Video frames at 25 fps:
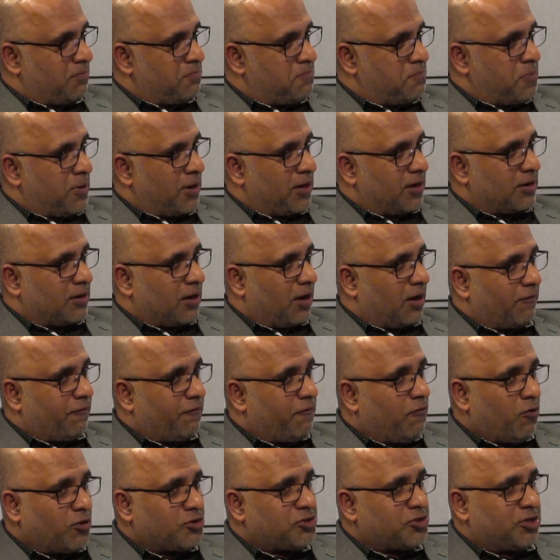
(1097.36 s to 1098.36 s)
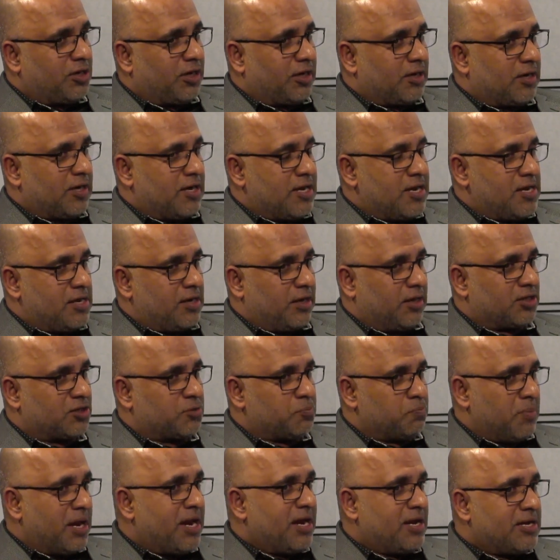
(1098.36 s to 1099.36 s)
But unfortunately, his
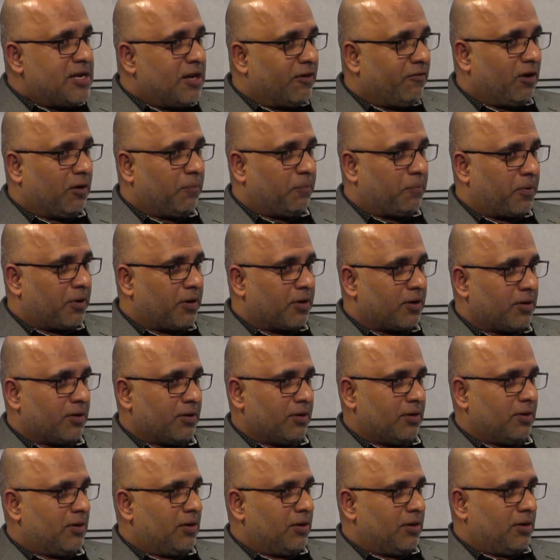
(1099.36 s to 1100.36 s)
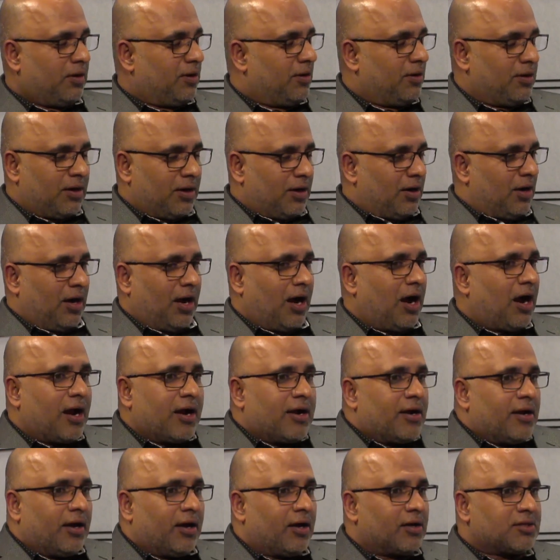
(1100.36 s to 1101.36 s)
main developer
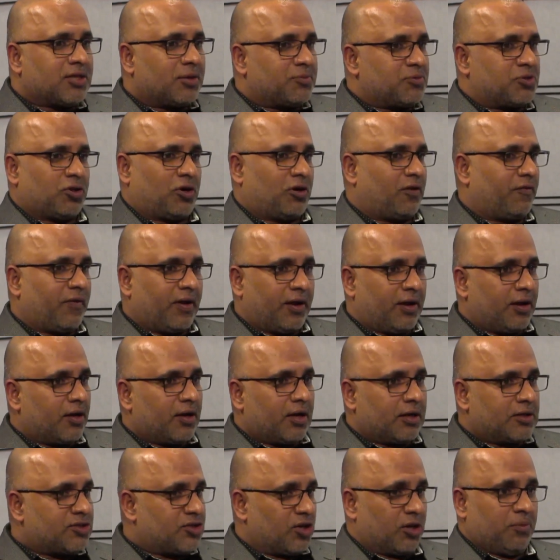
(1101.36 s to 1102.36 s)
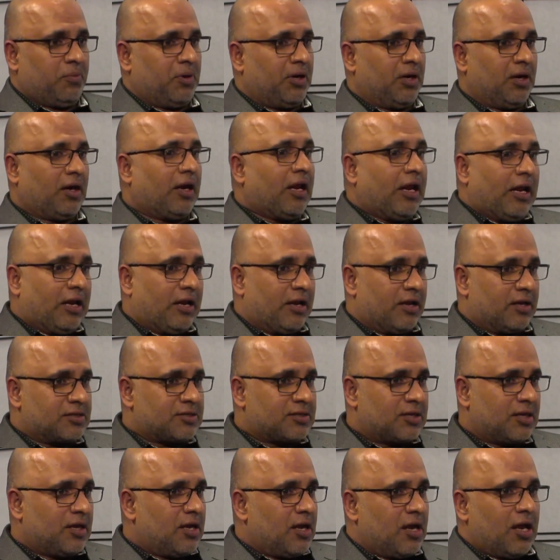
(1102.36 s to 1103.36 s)
had some sort of a terminal
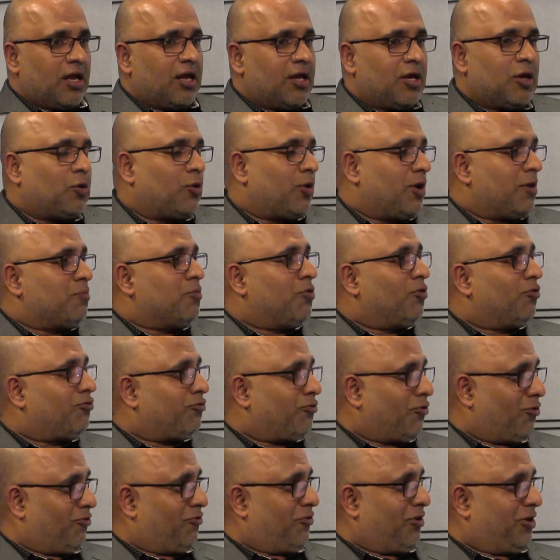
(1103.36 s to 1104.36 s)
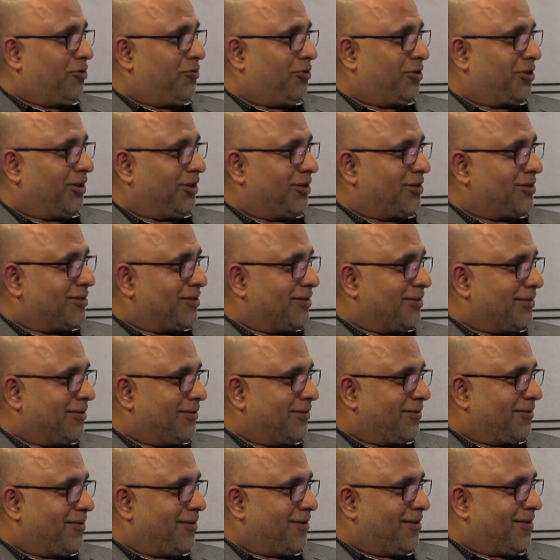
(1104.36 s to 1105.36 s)
illness. He couldn't move forward with it.
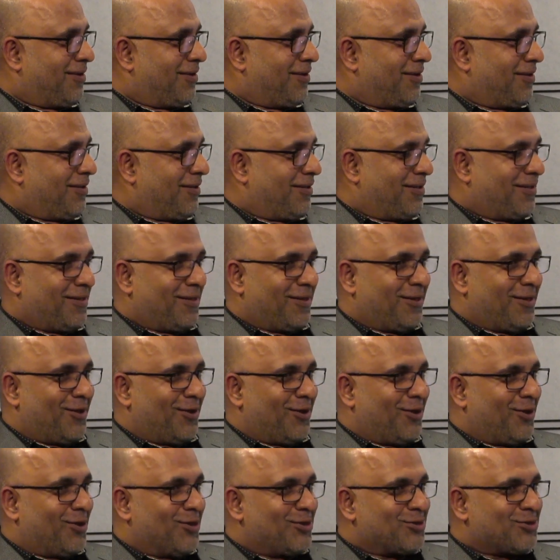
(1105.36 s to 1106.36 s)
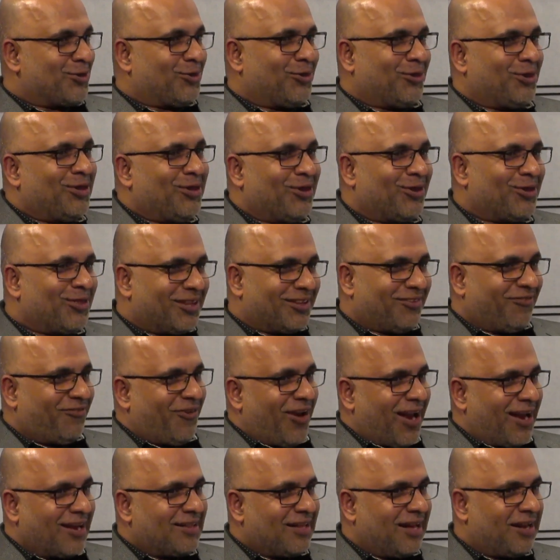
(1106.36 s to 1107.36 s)
So the
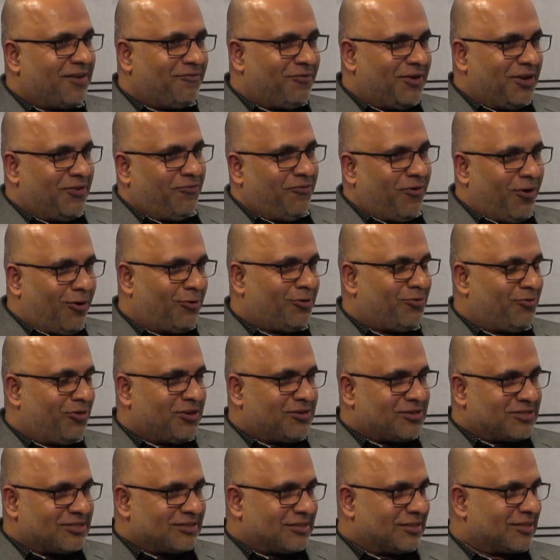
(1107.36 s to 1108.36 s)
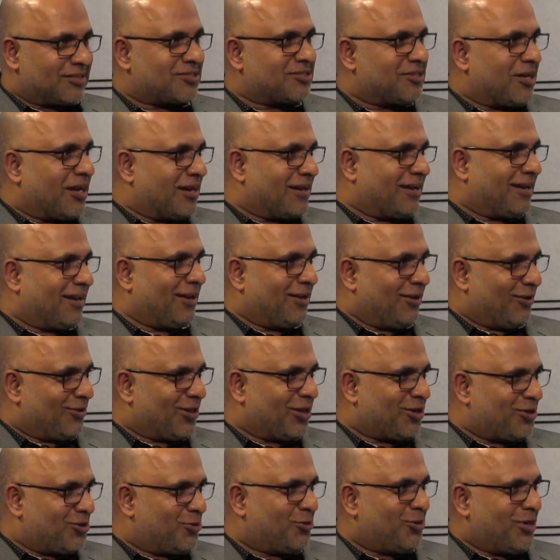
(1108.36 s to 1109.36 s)
fact that we searched, and
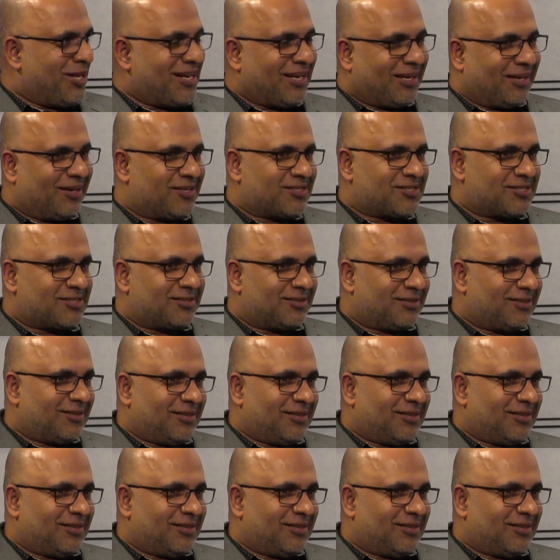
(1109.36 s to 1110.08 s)
that uniqueness,